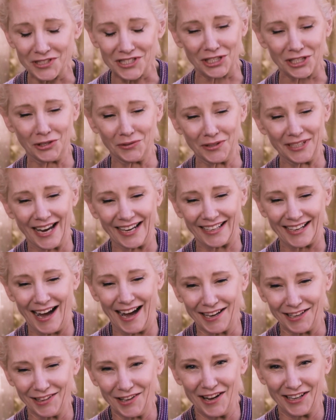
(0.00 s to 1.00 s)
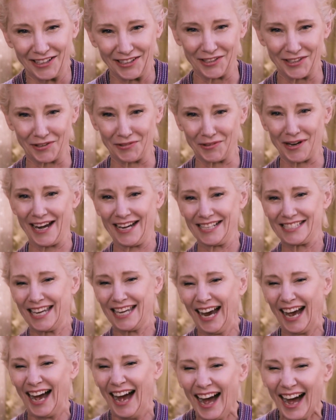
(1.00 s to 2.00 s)
course, you and I got along
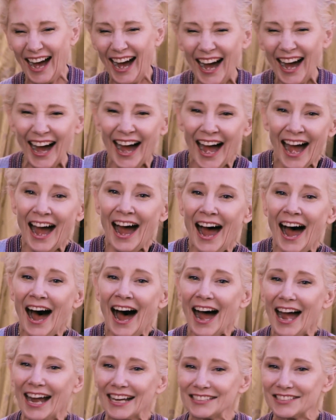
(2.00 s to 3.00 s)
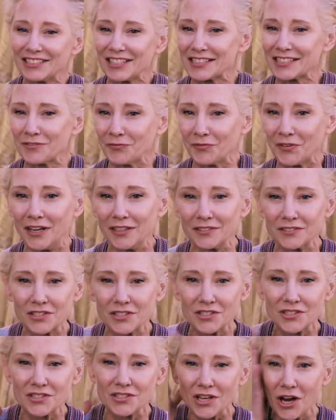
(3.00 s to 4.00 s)
great. It's
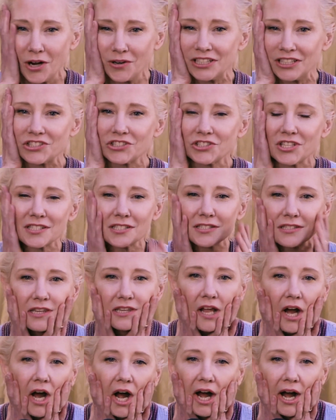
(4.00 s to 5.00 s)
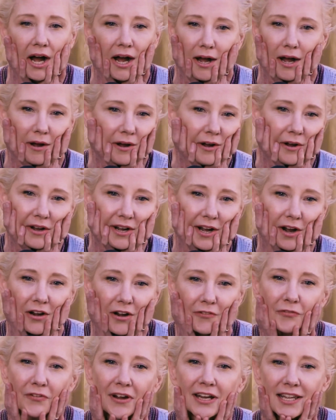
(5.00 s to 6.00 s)
just,
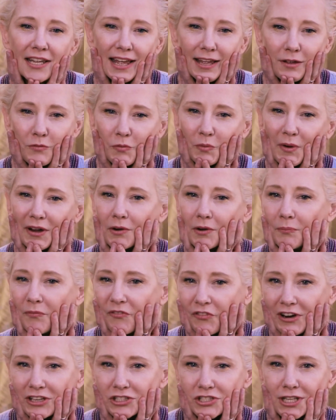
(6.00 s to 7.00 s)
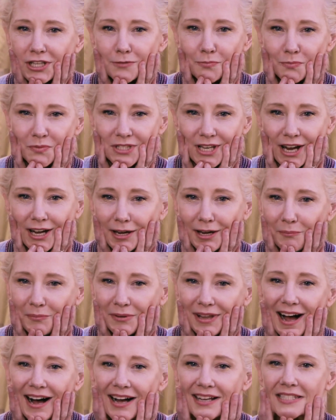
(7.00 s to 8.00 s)
our friend, where friendships
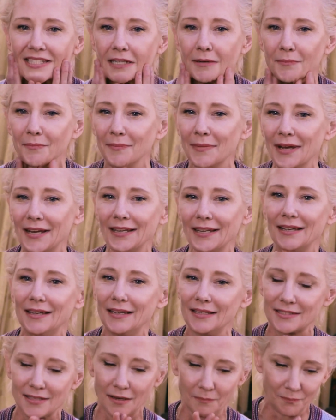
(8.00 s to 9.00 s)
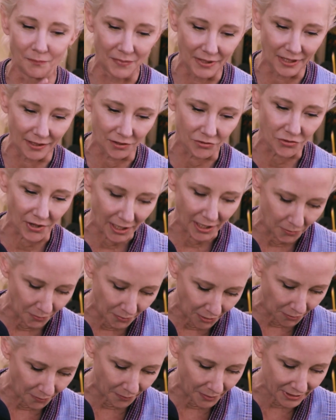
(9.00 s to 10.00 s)
blossom is
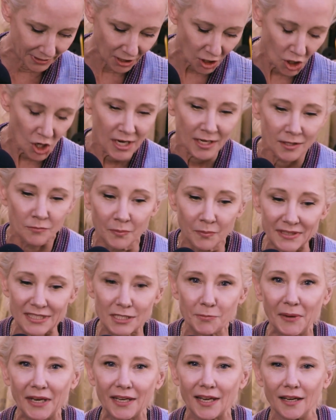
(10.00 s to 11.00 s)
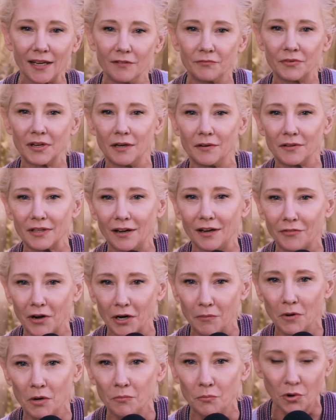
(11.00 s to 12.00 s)
incredible. But speaking of
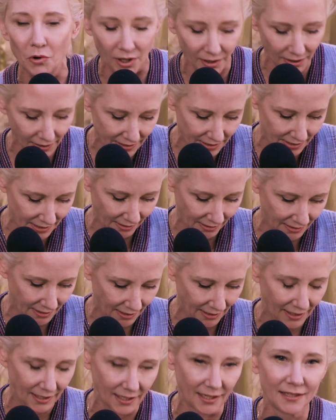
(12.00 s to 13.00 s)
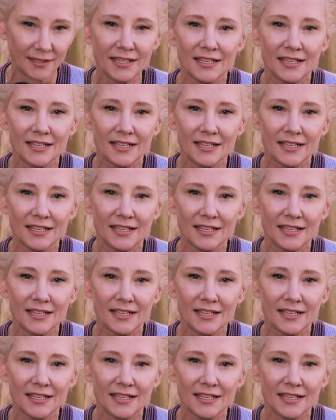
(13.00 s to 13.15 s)
our moralistic